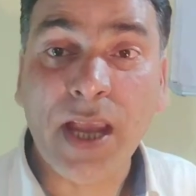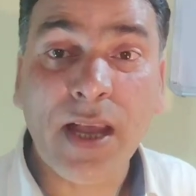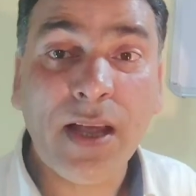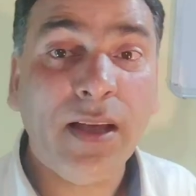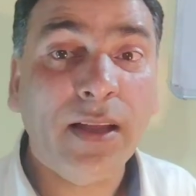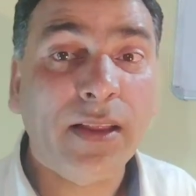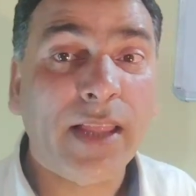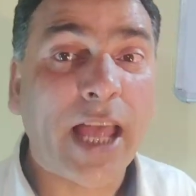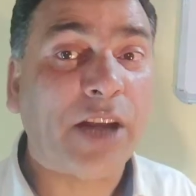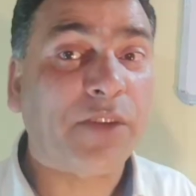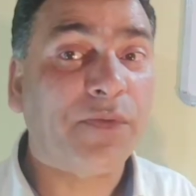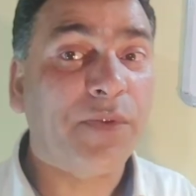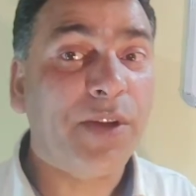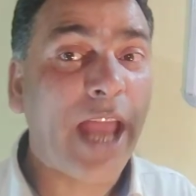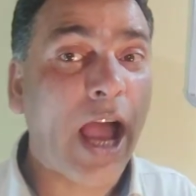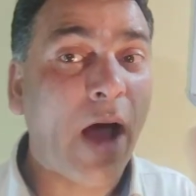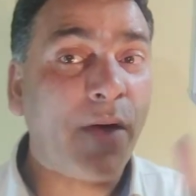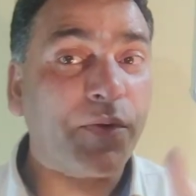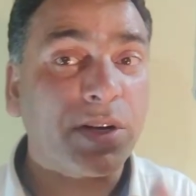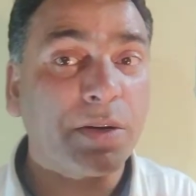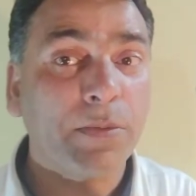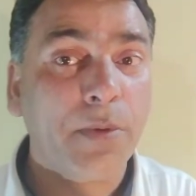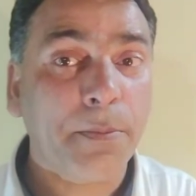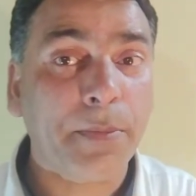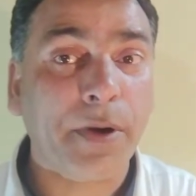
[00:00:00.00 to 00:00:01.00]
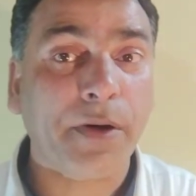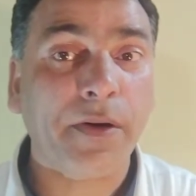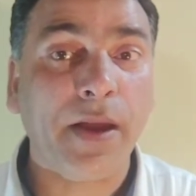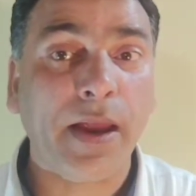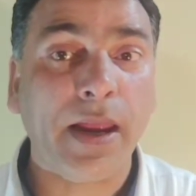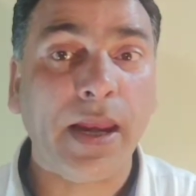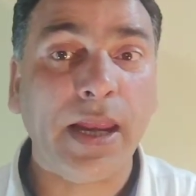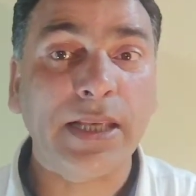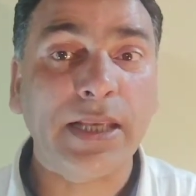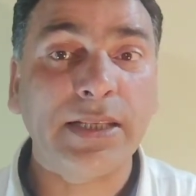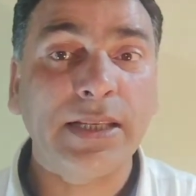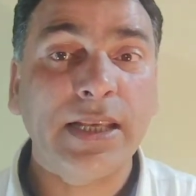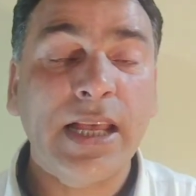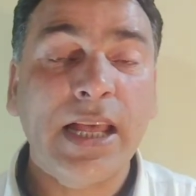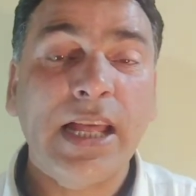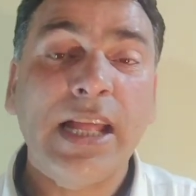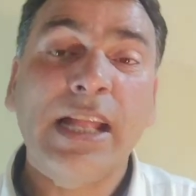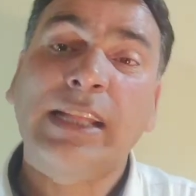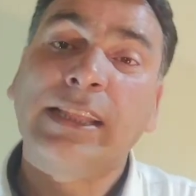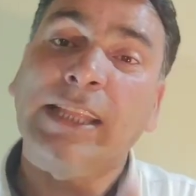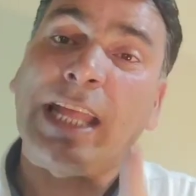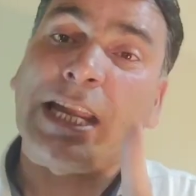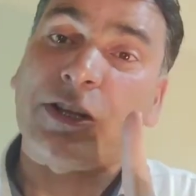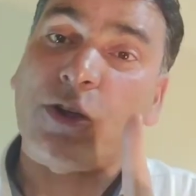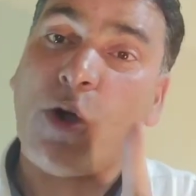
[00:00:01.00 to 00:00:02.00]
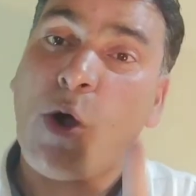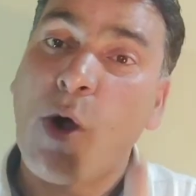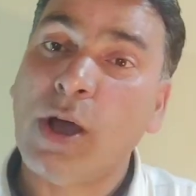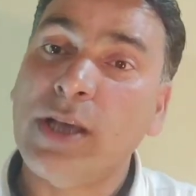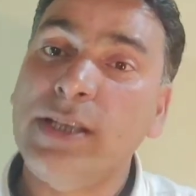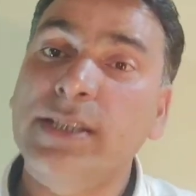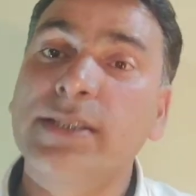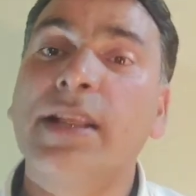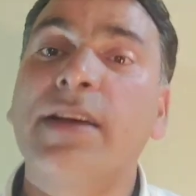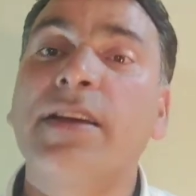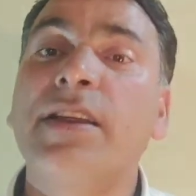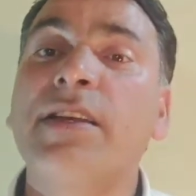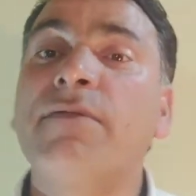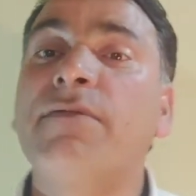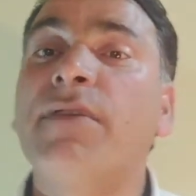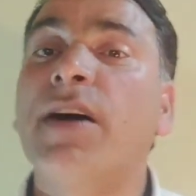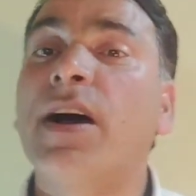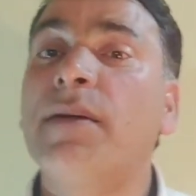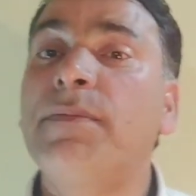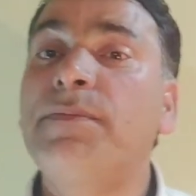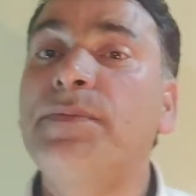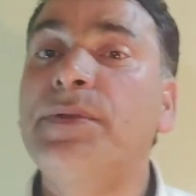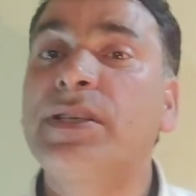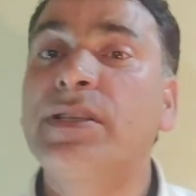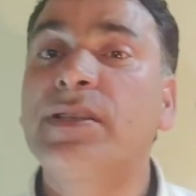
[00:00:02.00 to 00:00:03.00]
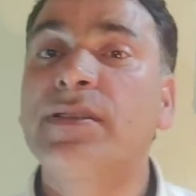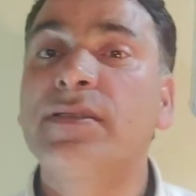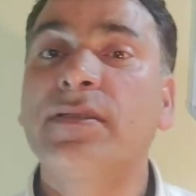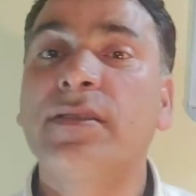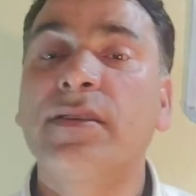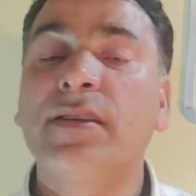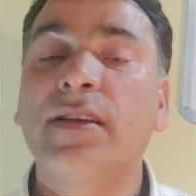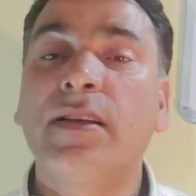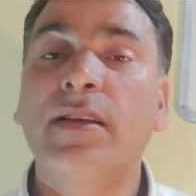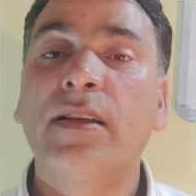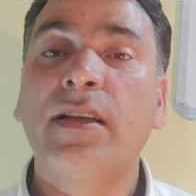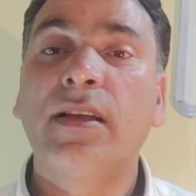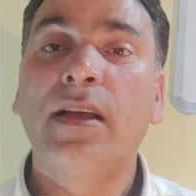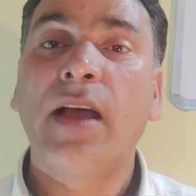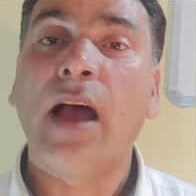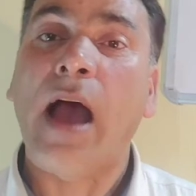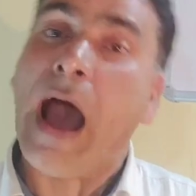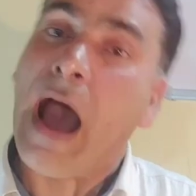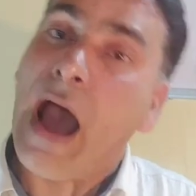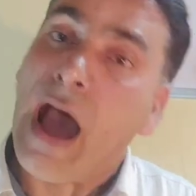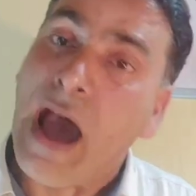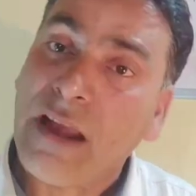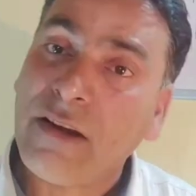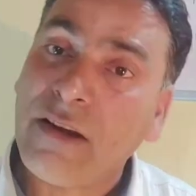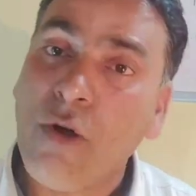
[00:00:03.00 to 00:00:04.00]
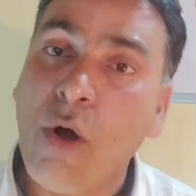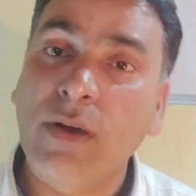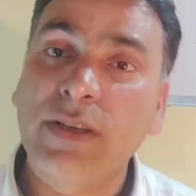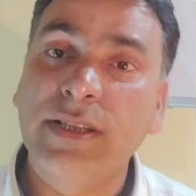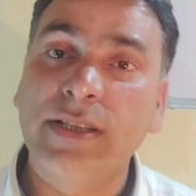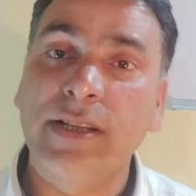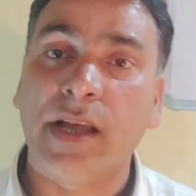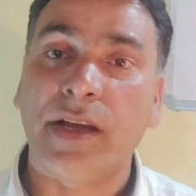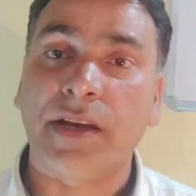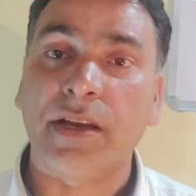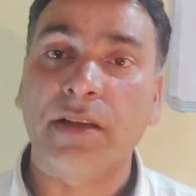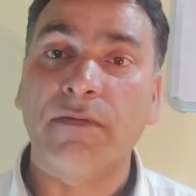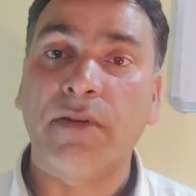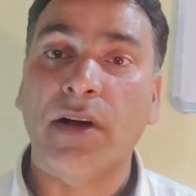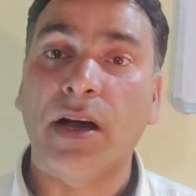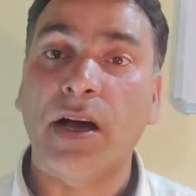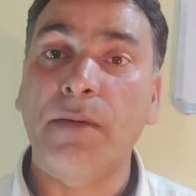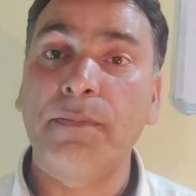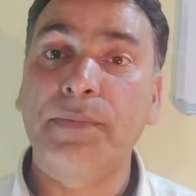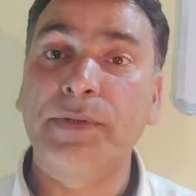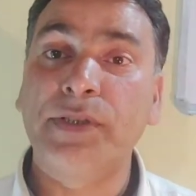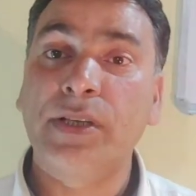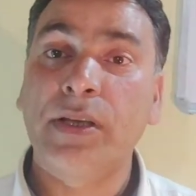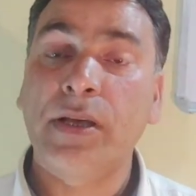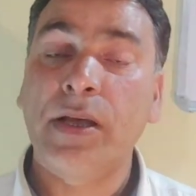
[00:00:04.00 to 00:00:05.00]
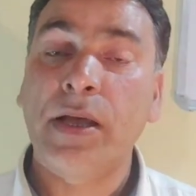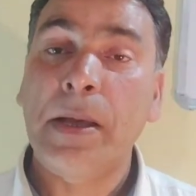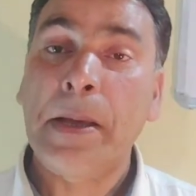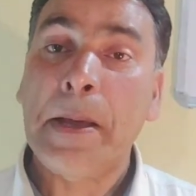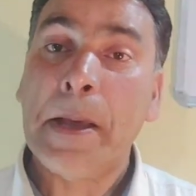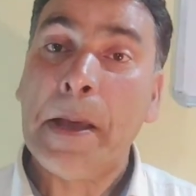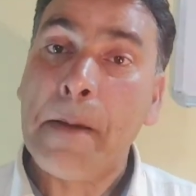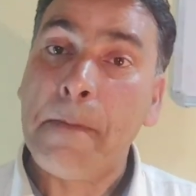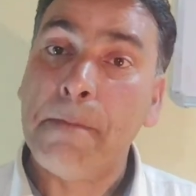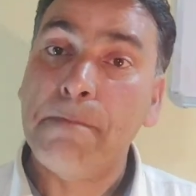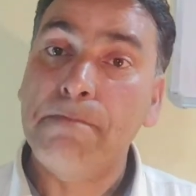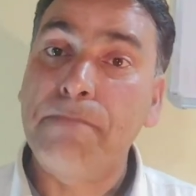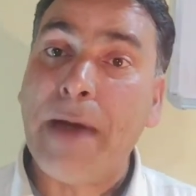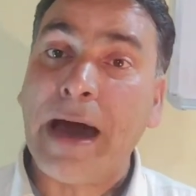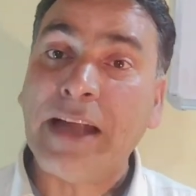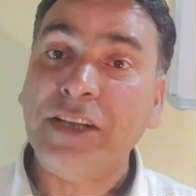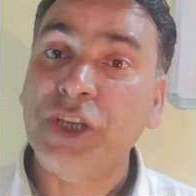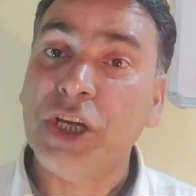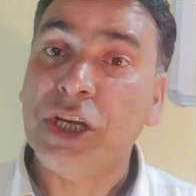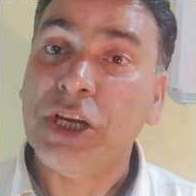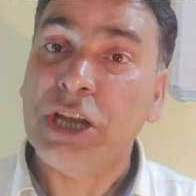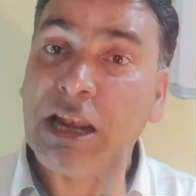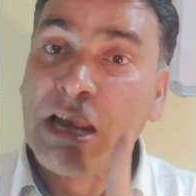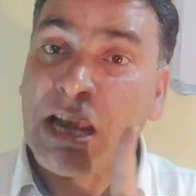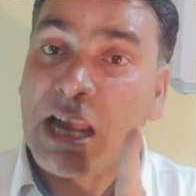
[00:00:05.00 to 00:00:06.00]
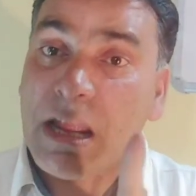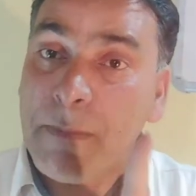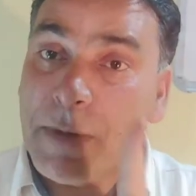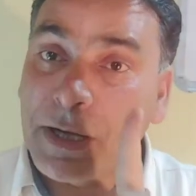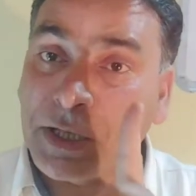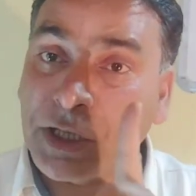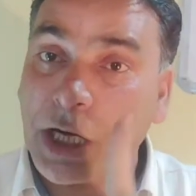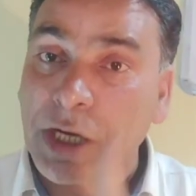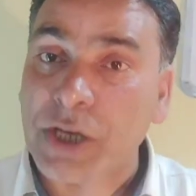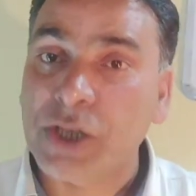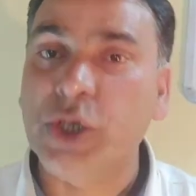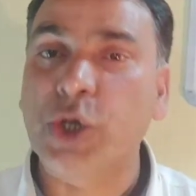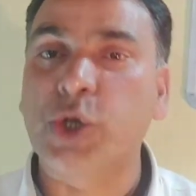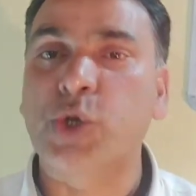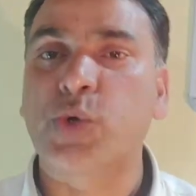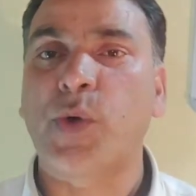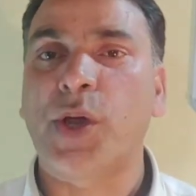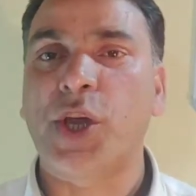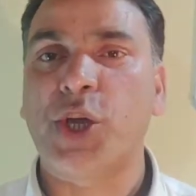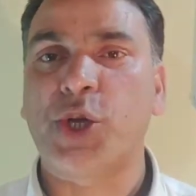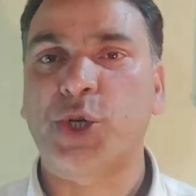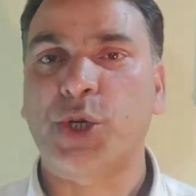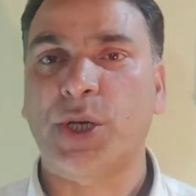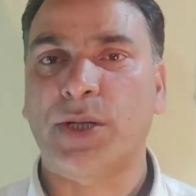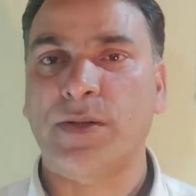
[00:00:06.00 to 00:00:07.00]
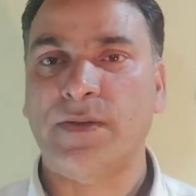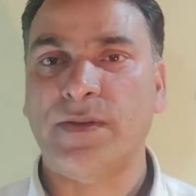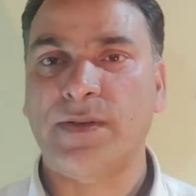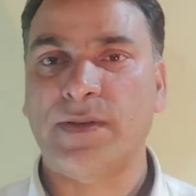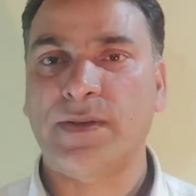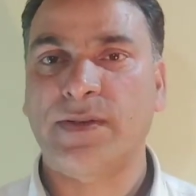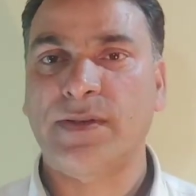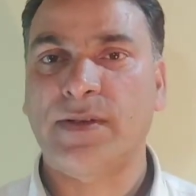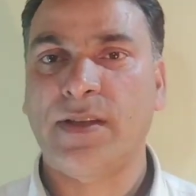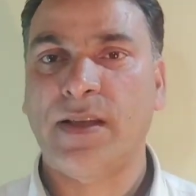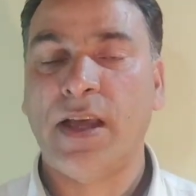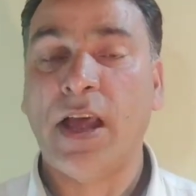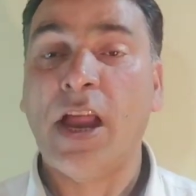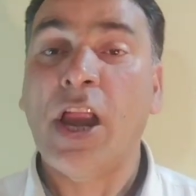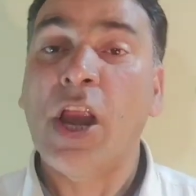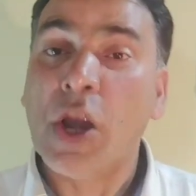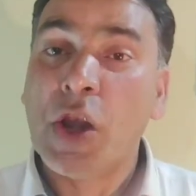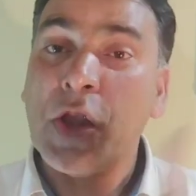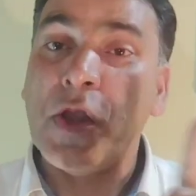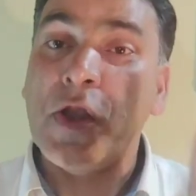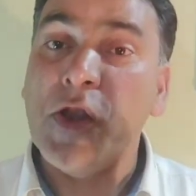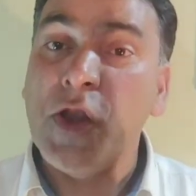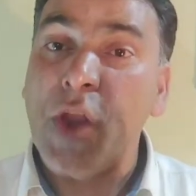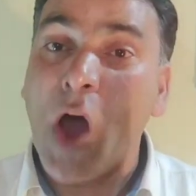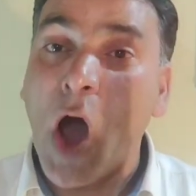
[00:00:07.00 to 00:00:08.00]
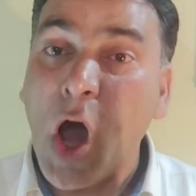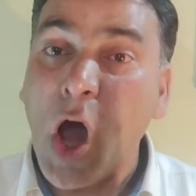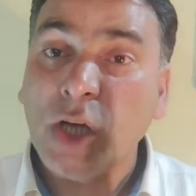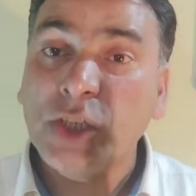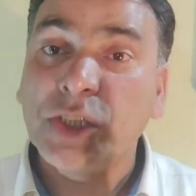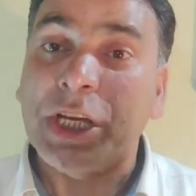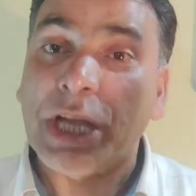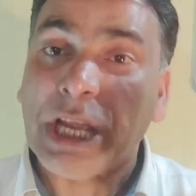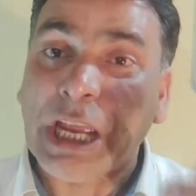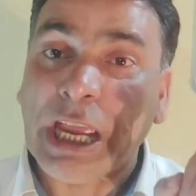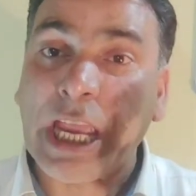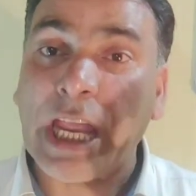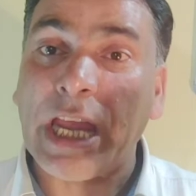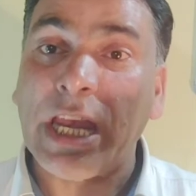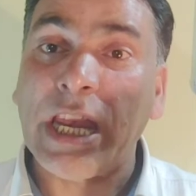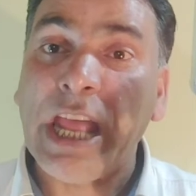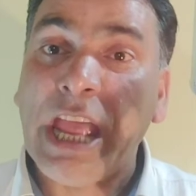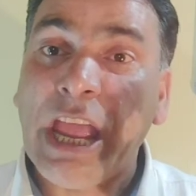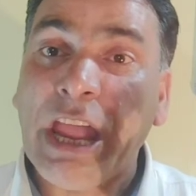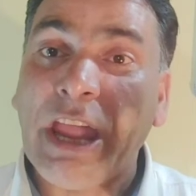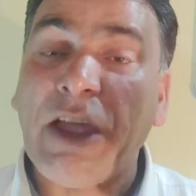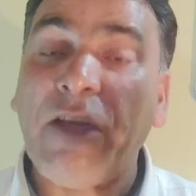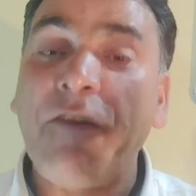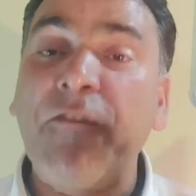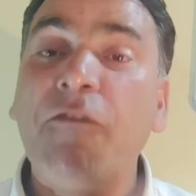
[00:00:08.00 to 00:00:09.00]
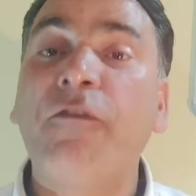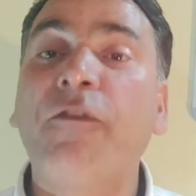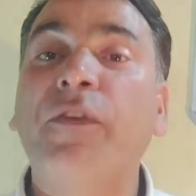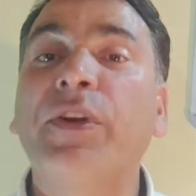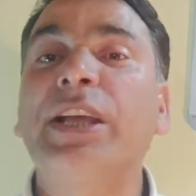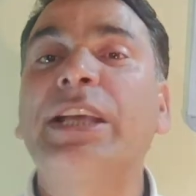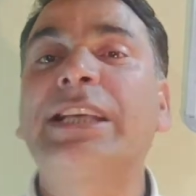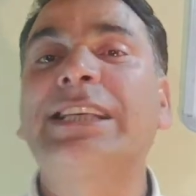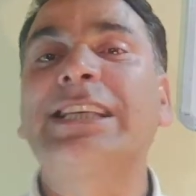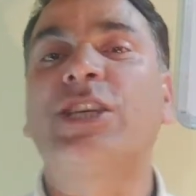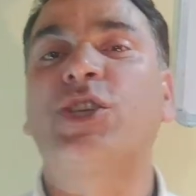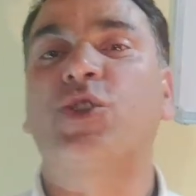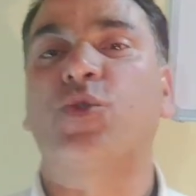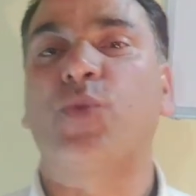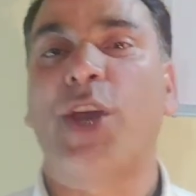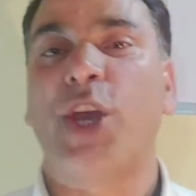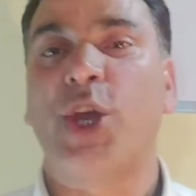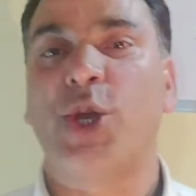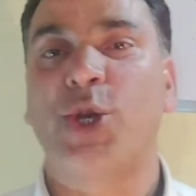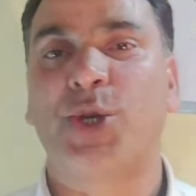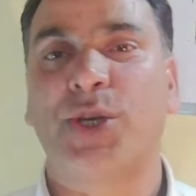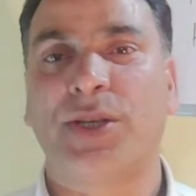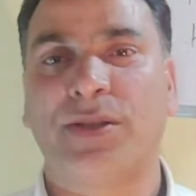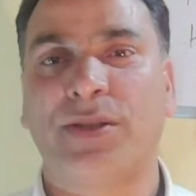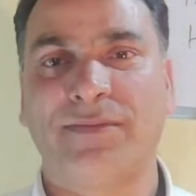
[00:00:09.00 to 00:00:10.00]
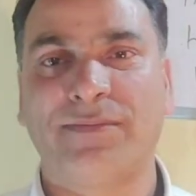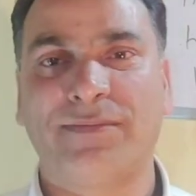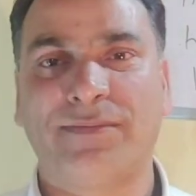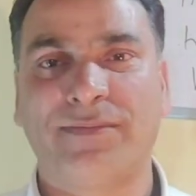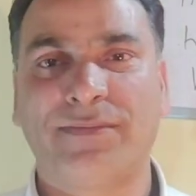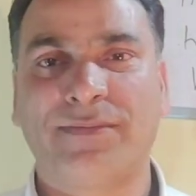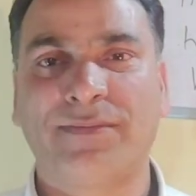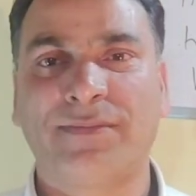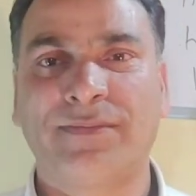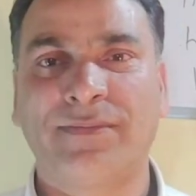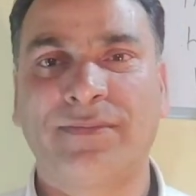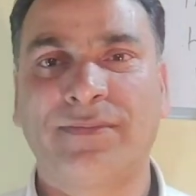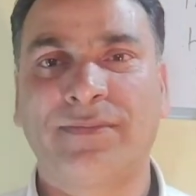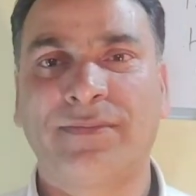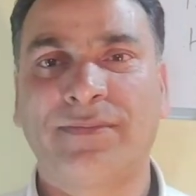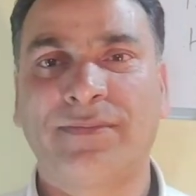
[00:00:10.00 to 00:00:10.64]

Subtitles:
the thing that we have to remember here is that auxiliary verbs are auxiliary verbs, but in limited situations, not in every situation.